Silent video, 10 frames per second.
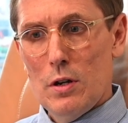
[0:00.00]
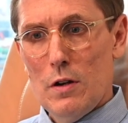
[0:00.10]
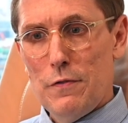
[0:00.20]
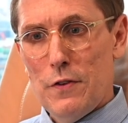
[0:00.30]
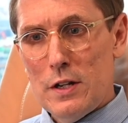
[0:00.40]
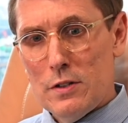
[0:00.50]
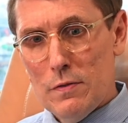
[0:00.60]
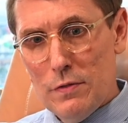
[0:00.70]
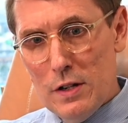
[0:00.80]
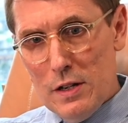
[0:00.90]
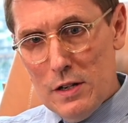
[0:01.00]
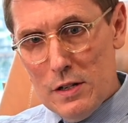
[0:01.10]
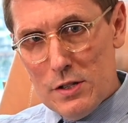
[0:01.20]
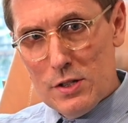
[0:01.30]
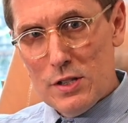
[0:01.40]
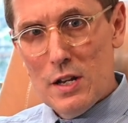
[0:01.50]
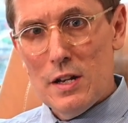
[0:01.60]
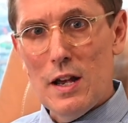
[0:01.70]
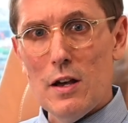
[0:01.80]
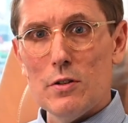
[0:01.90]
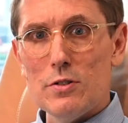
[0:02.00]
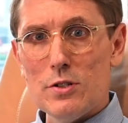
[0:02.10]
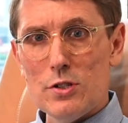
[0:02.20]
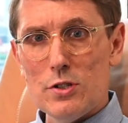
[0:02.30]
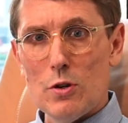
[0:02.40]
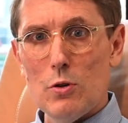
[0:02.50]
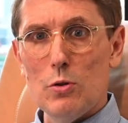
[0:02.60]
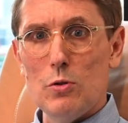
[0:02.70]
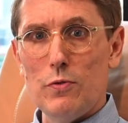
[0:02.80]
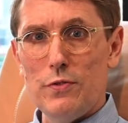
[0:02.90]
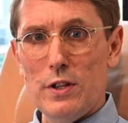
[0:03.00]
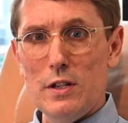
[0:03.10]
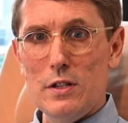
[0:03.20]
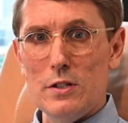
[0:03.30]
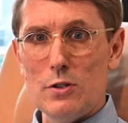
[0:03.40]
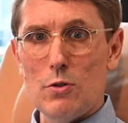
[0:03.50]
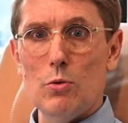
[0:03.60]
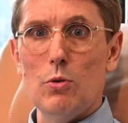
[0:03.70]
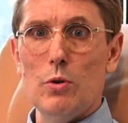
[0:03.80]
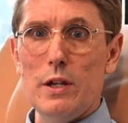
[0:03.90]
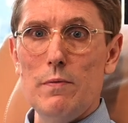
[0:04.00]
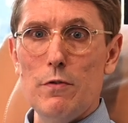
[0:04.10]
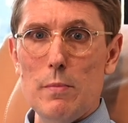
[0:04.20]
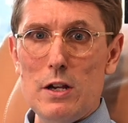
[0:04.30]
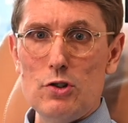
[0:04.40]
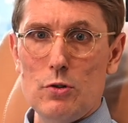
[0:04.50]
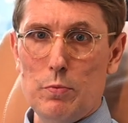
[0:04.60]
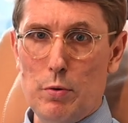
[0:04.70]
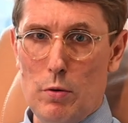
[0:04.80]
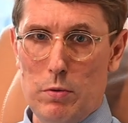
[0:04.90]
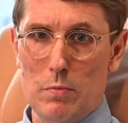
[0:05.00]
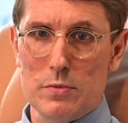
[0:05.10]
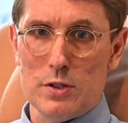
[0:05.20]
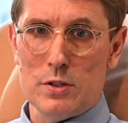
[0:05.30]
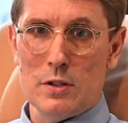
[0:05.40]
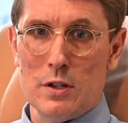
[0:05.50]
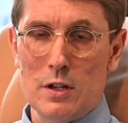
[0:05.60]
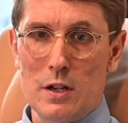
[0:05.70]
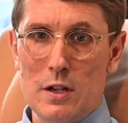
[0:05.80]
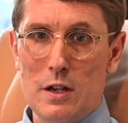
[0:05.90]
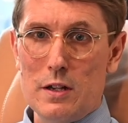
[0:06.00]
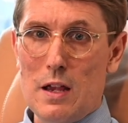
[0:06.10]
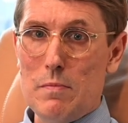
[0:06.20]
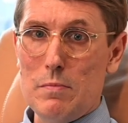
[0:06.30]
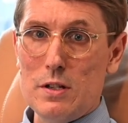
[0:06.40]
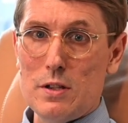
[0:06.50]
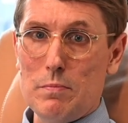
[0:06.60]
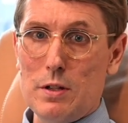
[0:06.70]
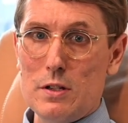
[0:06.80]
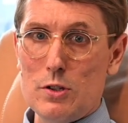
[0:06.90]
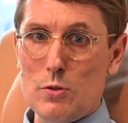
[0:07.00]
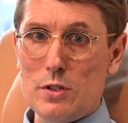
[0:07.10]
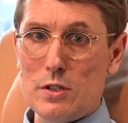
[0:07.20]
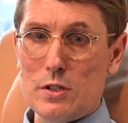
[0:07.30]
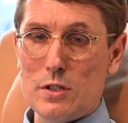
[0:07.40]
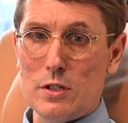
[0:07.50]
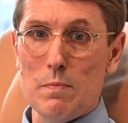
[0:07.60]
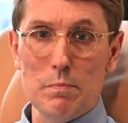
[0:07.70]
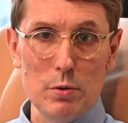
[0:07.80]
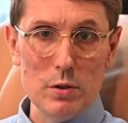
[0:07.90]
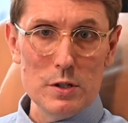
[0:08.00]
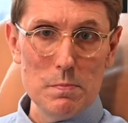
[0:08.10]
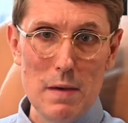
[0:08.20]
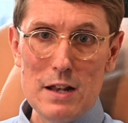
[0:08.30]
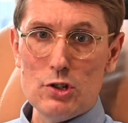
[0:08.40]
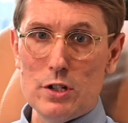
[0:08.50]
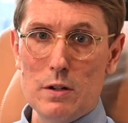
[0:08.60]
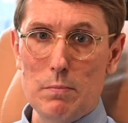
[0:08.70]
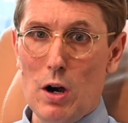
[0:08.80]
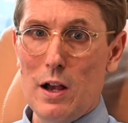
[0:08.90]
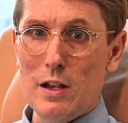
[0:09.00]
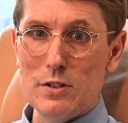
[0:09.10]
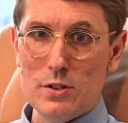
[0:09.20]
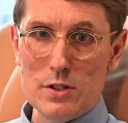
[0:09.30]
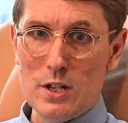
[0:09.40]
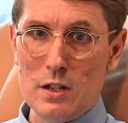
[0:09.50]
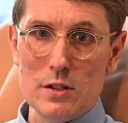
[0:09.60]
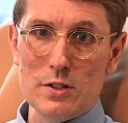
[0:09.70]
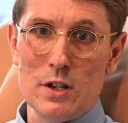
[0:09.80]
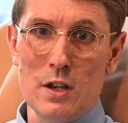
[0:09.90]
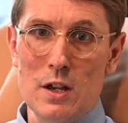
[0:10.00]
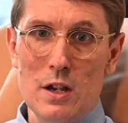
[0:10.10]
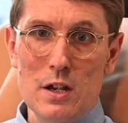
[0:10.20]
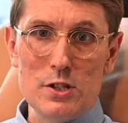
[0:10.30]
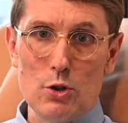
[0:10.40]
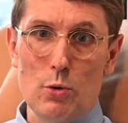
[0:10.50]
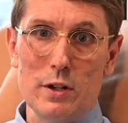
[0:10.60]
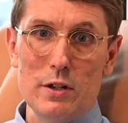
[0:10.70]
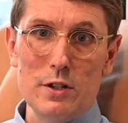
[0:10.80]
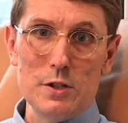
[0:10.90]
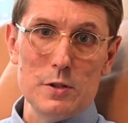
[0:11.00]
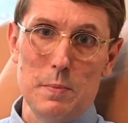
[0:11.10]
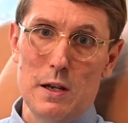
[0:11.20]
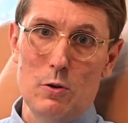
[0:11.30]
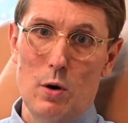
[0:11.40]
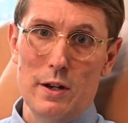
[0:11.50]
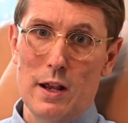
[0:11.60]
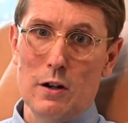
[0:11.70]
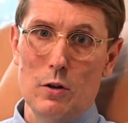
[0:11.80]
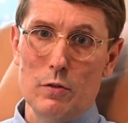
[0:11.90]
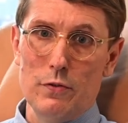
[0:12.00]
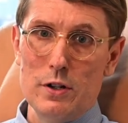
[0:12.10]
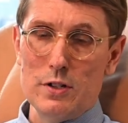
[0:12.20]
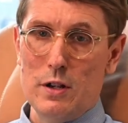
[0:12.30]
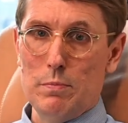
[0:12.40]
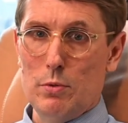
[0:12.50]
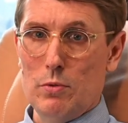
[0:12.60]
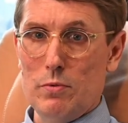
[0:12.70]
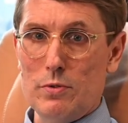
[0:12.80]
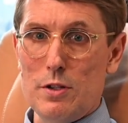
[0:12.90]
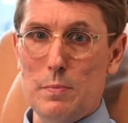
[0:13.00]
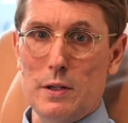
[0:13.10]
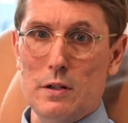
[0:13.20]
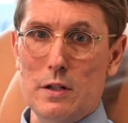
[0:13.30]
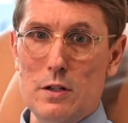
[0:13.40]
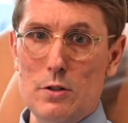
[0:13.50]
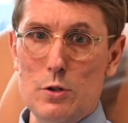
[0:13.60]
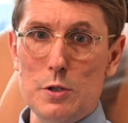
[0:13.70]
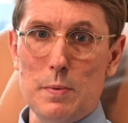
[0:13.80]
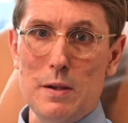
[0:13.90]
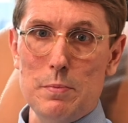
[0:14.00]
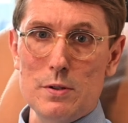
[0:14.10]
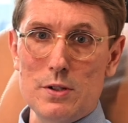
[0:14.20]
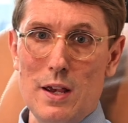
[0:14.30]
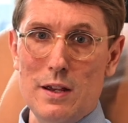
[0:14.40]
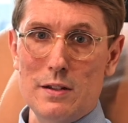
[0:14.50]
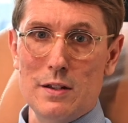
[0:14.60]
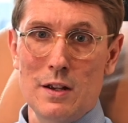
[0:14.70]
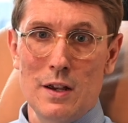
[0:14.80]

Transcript: effectively set out to solve these core informational problems. It can be something so simple as matching the buyers and sellers. Historically, this has been quite analog, for example. Typically, newspapers had